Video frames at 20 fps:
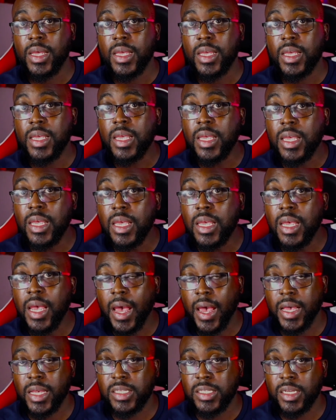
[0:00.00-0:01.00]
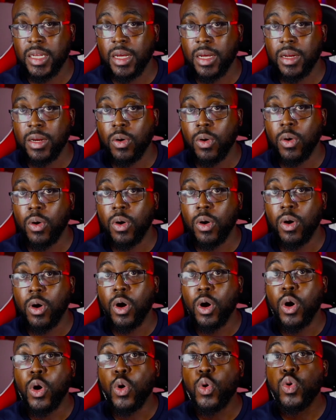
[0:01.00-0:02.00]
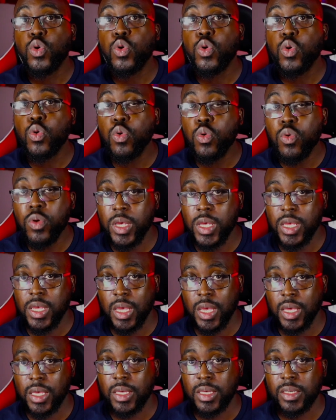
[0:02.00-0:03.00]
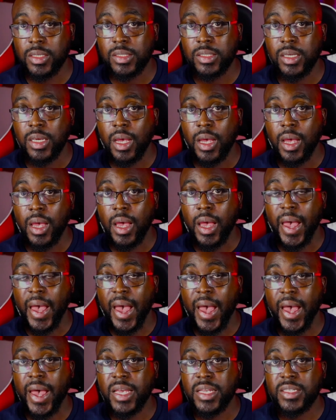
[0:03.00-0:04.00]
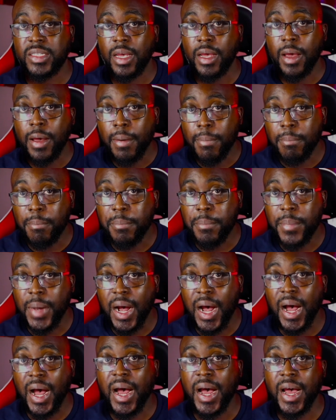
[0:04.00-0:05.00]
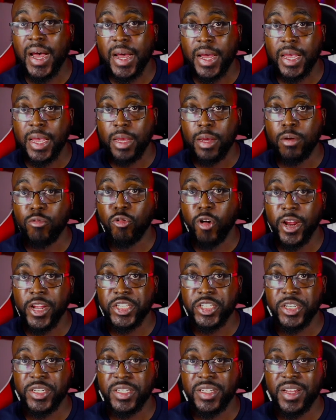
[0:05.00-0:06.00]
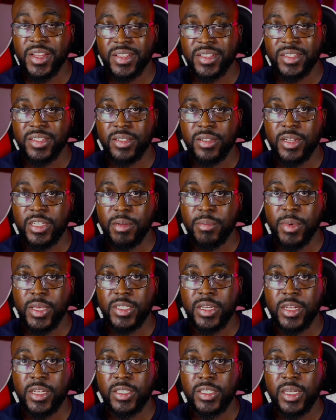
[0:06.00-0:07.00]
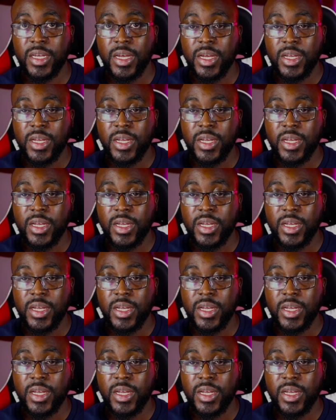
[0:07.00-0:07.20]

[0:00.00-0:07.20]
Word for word: he has done or who he is has my righteousness. Does it make sense?